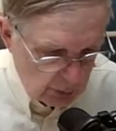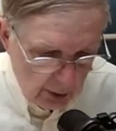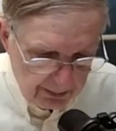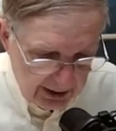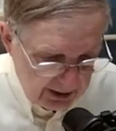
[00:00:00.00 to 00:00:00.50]

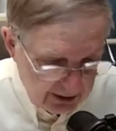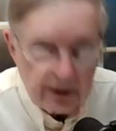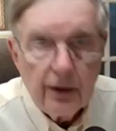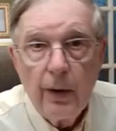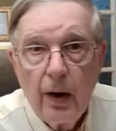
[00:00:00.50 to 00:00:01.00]
pegs
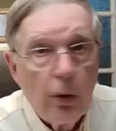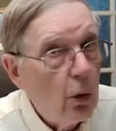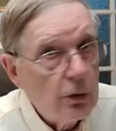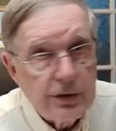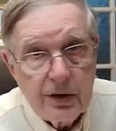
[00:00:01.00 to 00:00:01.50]
into round
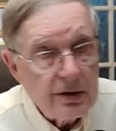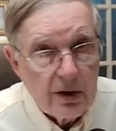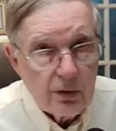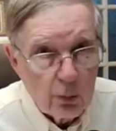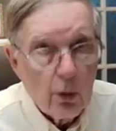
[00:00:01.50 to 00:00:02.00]
holes. It just
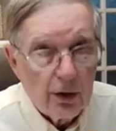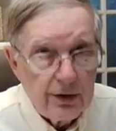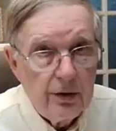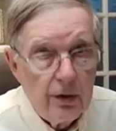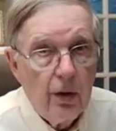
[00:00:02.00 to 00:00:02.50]
doesn't work,
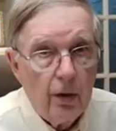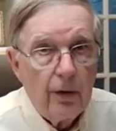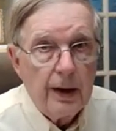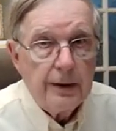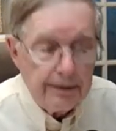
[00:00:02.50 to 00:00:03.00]
and you know
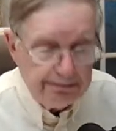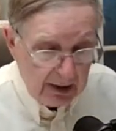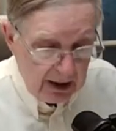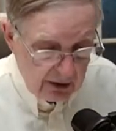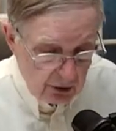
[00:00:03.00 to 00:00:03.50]
that.
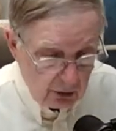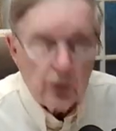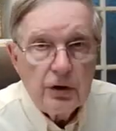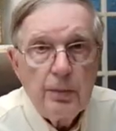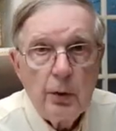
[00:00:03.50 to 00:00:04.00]
So
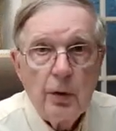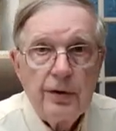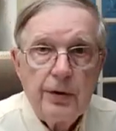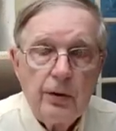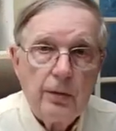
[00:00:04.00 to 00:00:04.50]
good to be
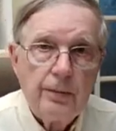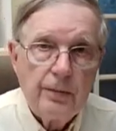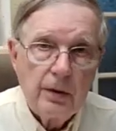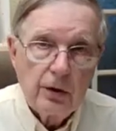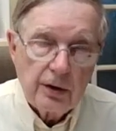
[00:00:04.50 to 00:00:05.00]
with you.
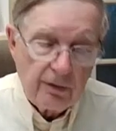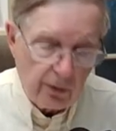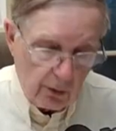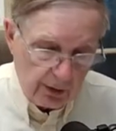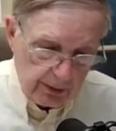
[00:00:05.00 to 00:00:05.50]
Looking
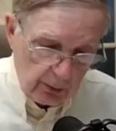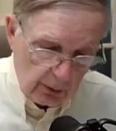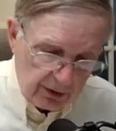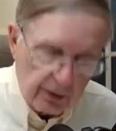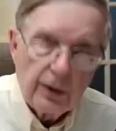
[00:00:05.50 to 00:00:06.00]
forward to be
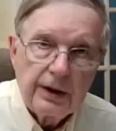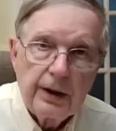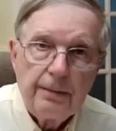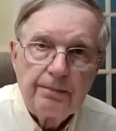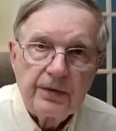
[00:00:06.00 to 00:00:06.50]
with you
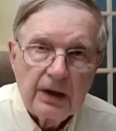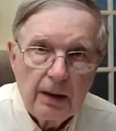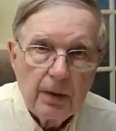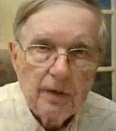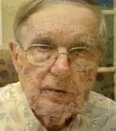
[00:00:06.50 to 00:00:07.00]
again. God
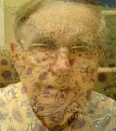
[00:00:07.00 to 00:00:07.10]
bless.